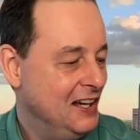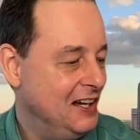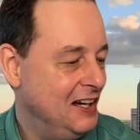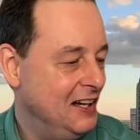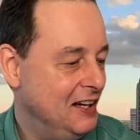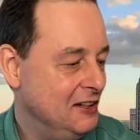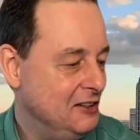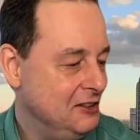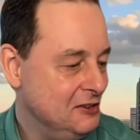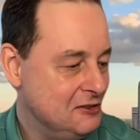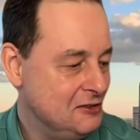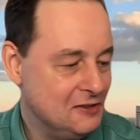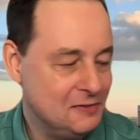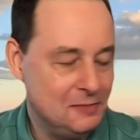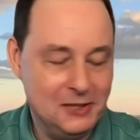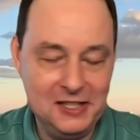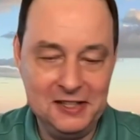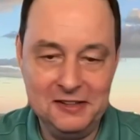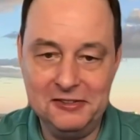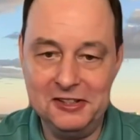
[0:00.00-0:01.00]
Uh, you'll just
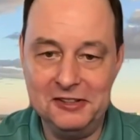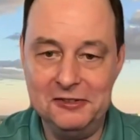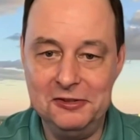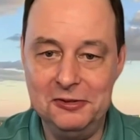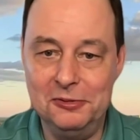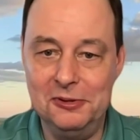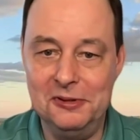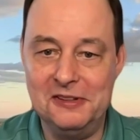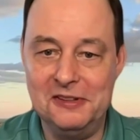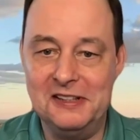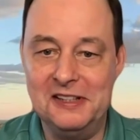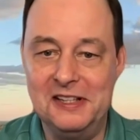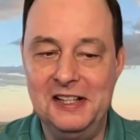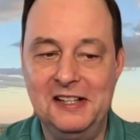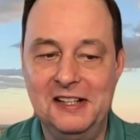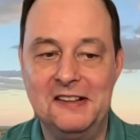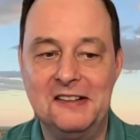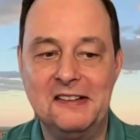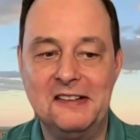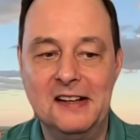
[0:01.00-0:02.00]
be given tools and
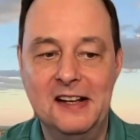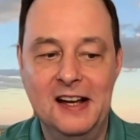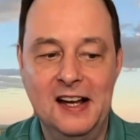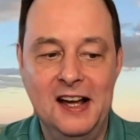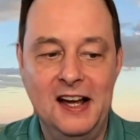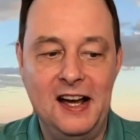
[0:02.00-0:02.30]
hints.